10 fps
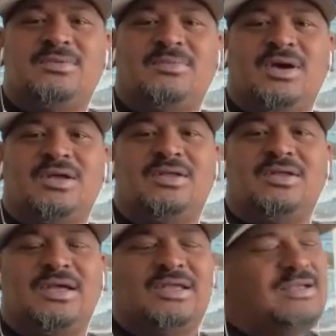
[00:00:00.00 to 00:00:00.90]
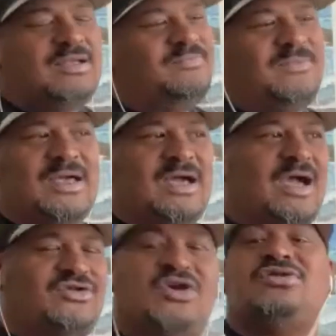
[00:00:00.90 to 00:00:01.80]
But
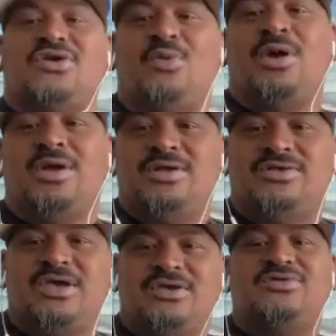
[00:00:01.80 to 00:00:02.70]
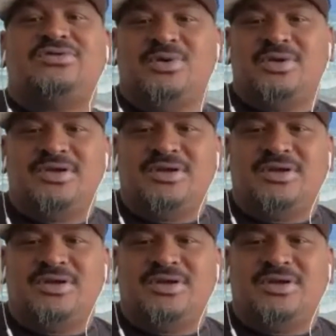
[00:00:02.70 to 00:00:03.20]
I should start wearing it to get used to it.